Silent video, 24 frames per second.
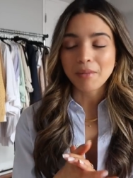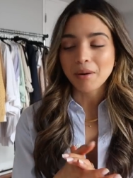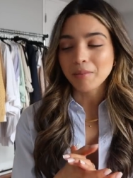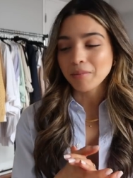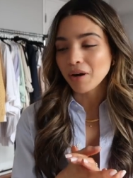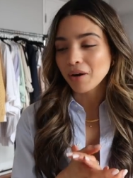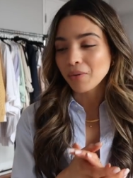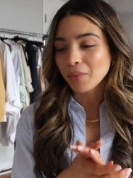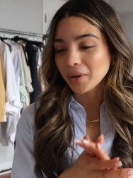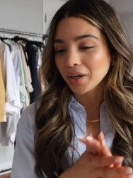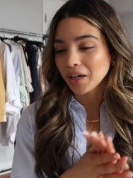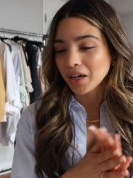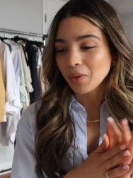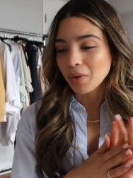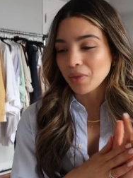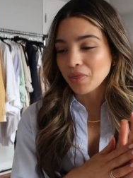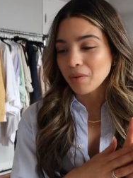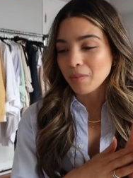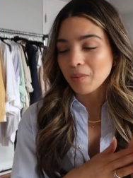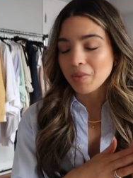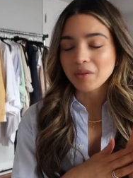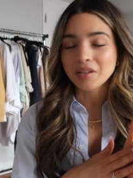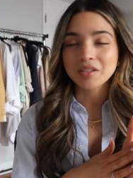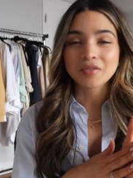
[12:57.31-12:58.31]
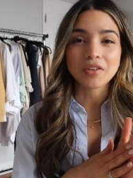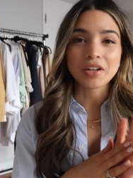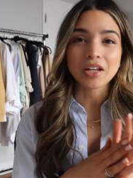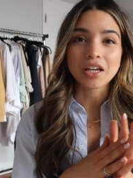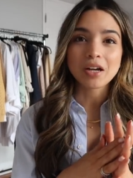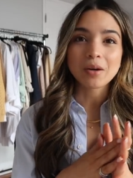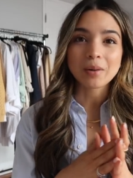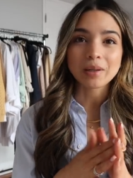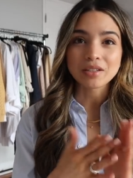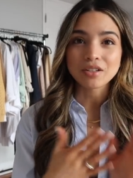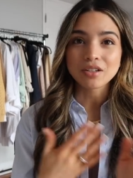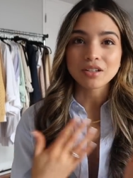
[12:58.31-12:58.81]
I'm not working with them in this
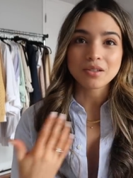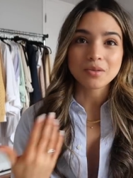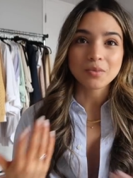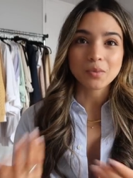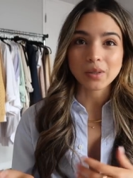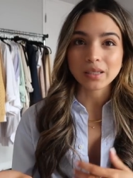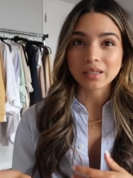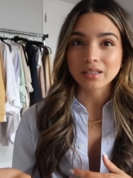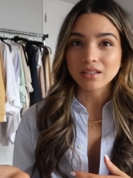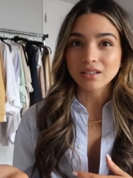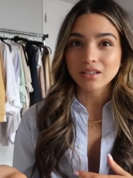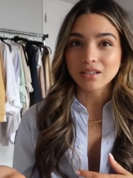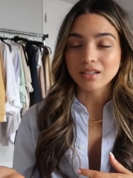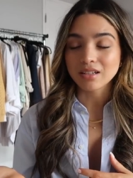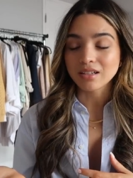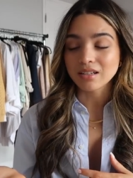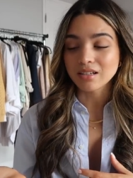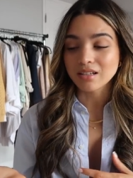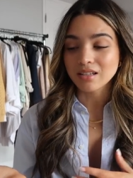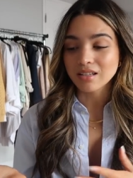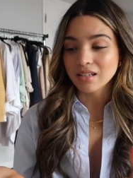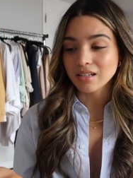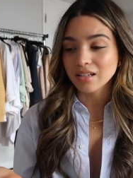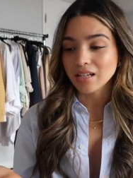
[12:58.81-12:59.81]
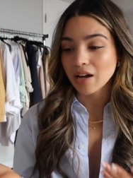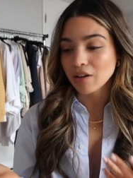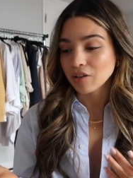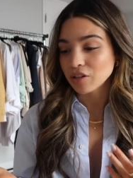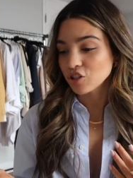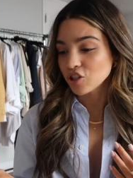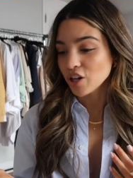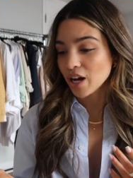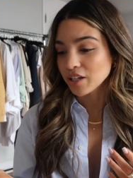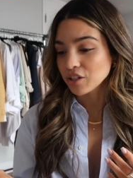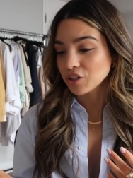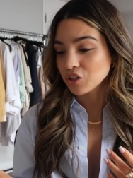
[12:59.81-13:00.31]
video. I just wanted to sit down
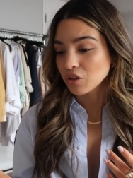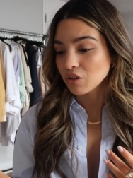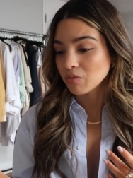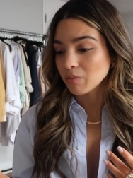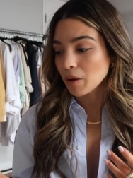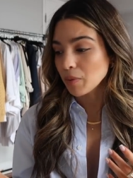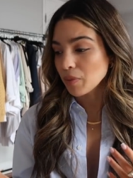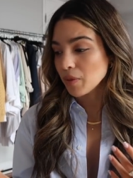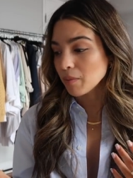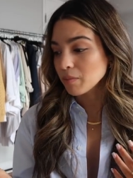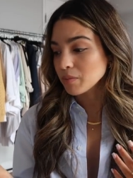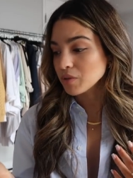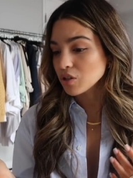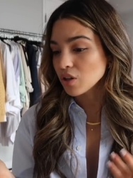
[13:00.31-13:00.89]
and chat to you about them.